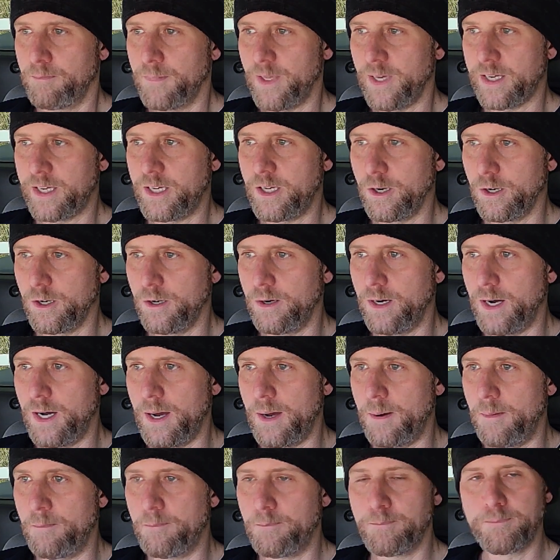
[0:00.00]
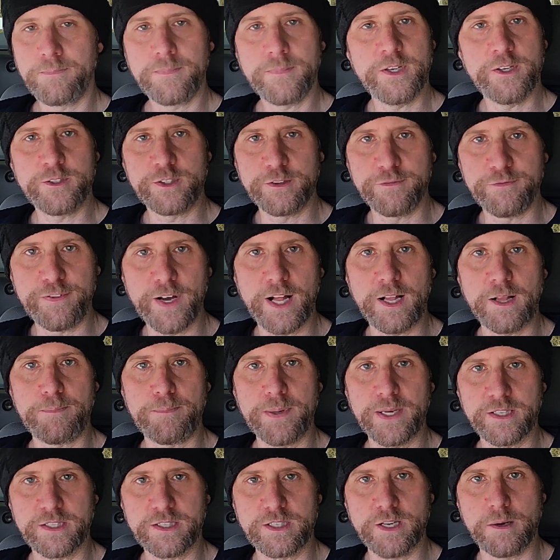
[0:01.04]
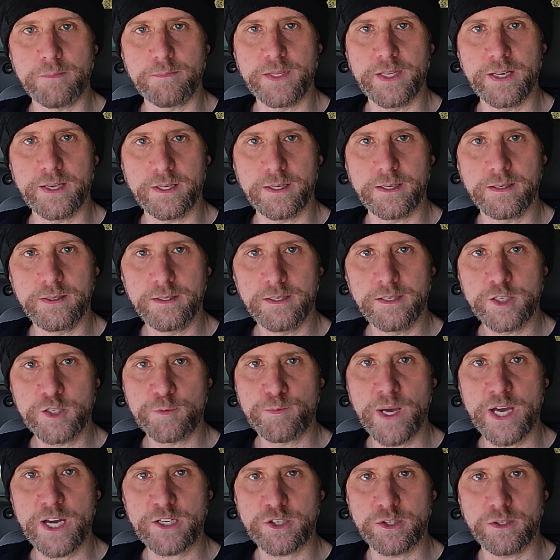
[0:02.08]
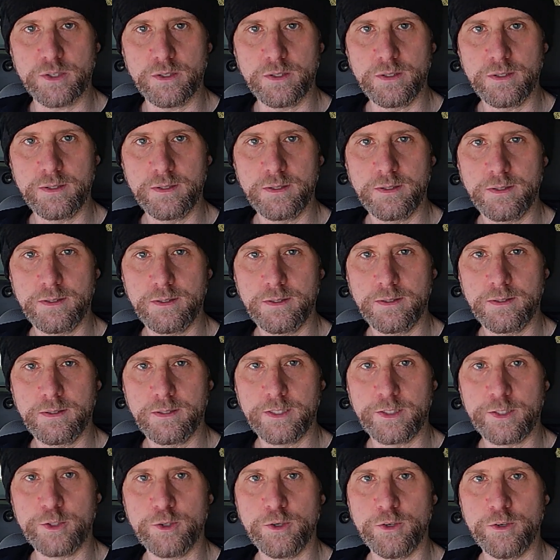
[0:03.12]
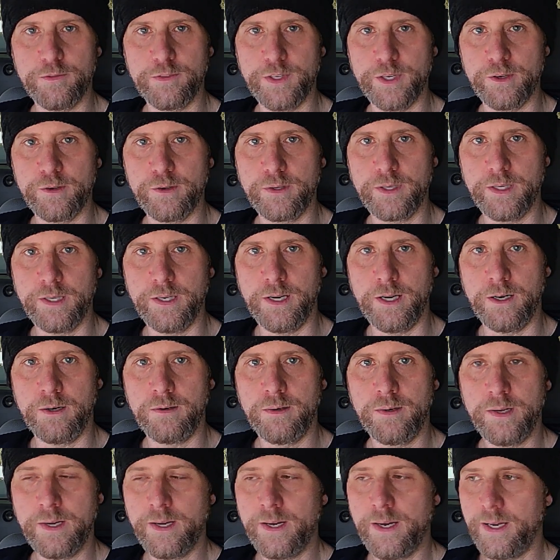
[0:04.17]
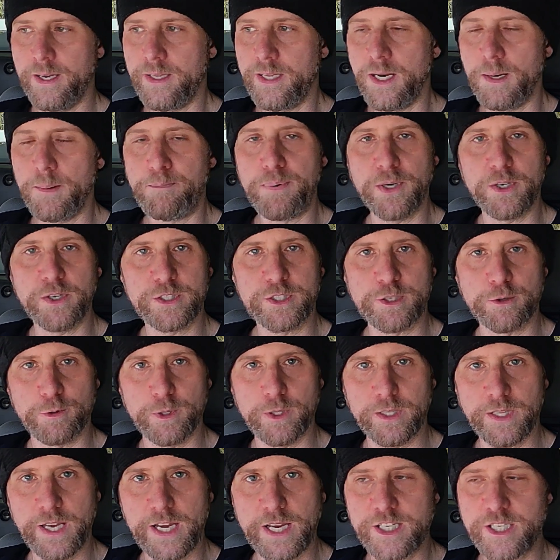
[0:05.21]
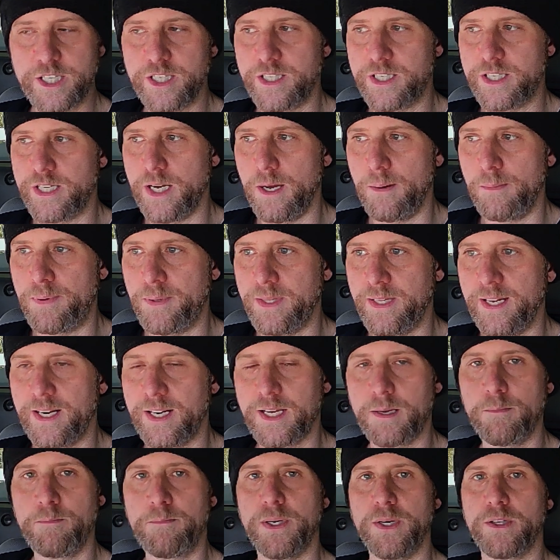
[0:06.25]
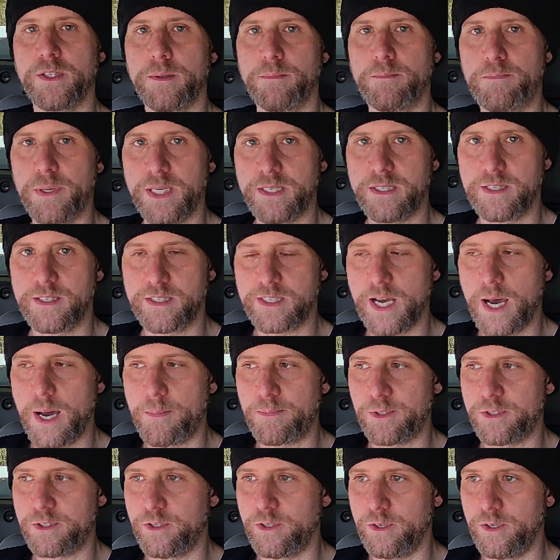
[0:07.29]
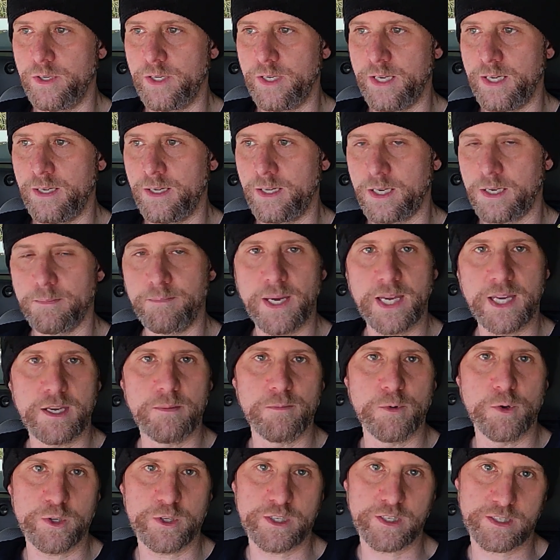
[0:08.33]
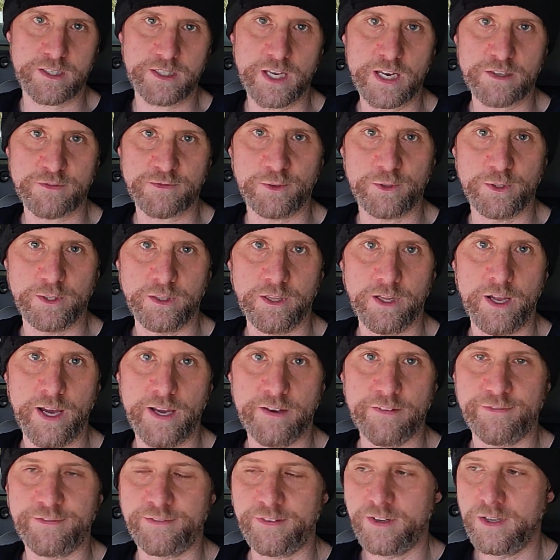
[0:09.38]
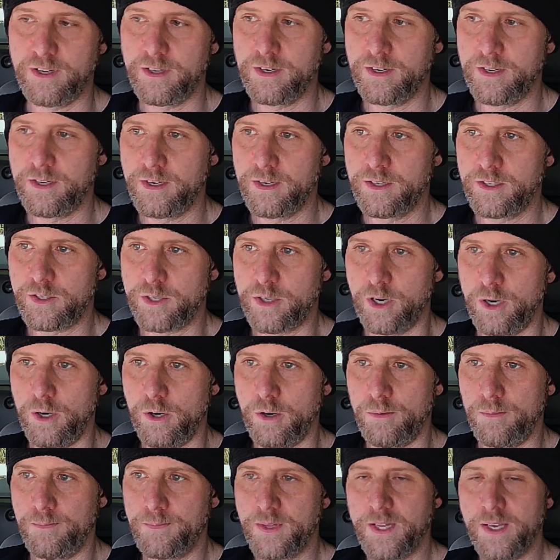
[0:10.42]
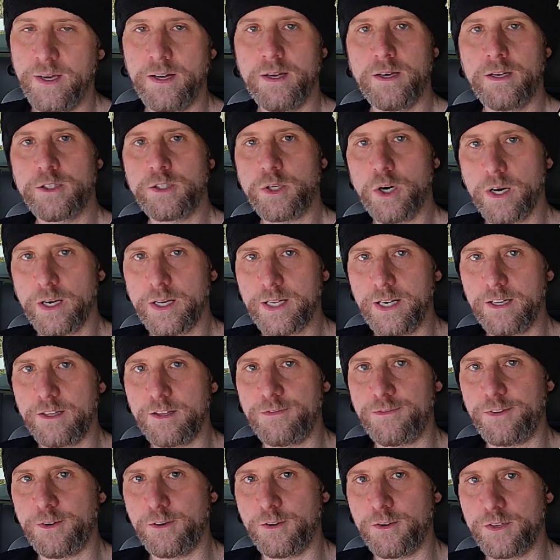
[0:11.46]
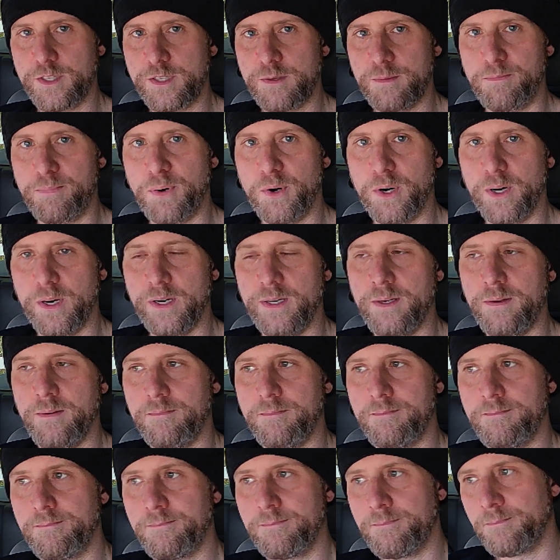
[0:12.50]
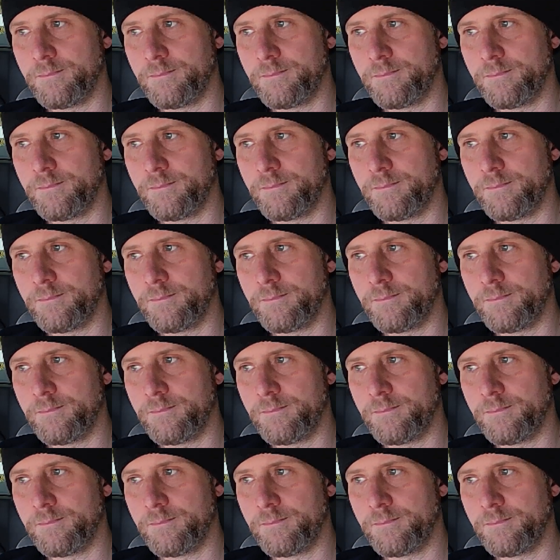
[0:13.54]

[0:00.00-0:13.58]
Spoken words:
like you're developing something special, the two of you, And then it builds a relationship, and then it can build a business opportunity, and it can make you more successful in life. So talking on the phone is important,